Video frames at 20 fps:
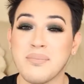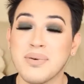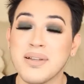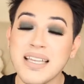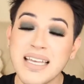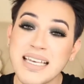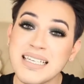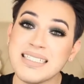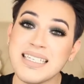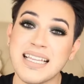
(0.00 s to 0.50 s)

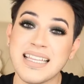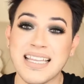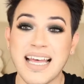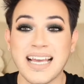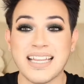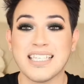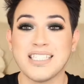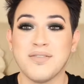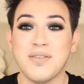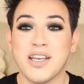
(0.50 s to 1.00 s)
please
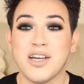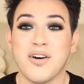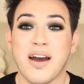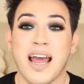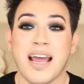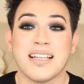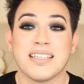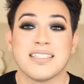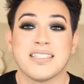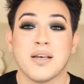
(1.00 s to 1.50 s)
like this video
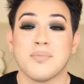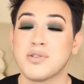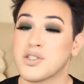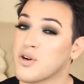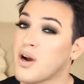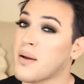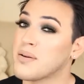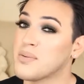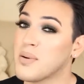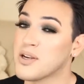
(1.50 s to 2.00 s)
and
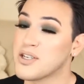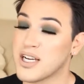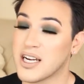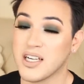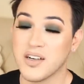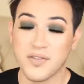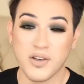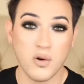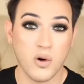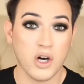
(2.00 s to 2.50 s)
subscribe to my
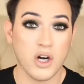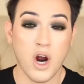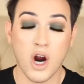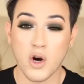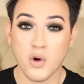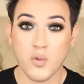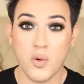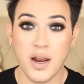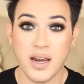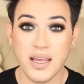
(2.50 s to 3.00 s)
channel if you aren't
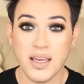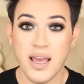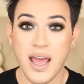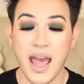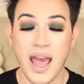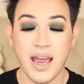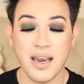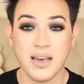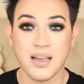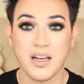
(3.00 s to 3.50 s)
already
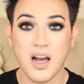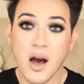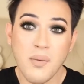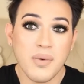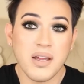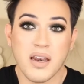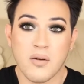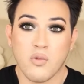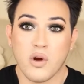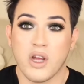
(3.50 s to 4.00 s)
and
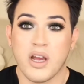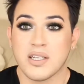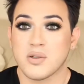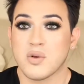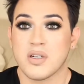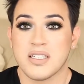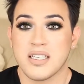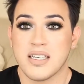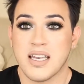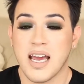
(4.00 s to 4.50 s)
comment what you guys
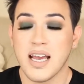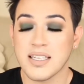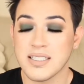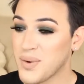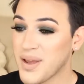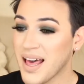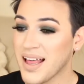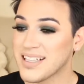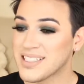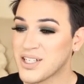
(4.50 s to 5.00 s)
wanna see next.
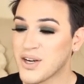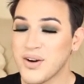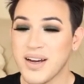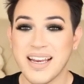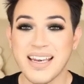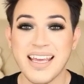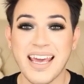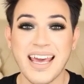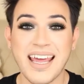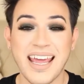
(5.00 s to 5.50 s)
But yeah, let's go
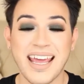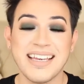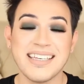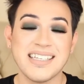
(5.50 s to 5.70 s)
ahead and get